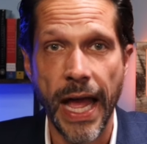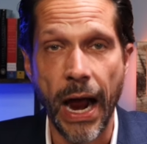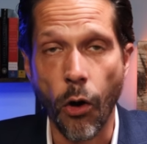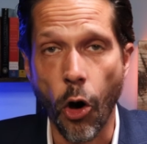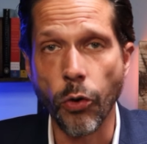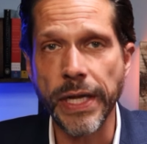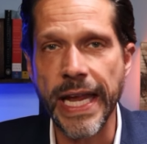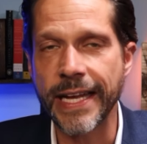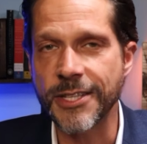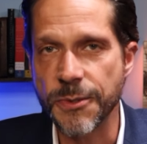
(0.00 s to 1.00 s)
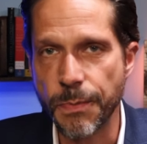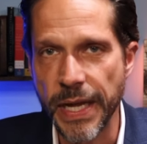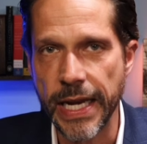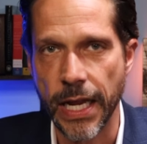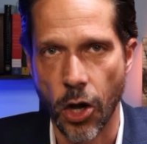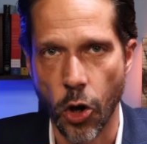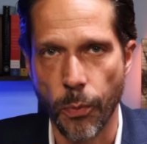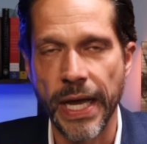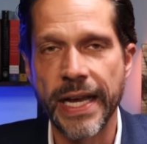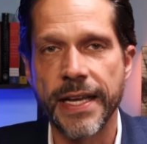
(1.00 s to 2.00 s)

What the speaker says: our only expedient hope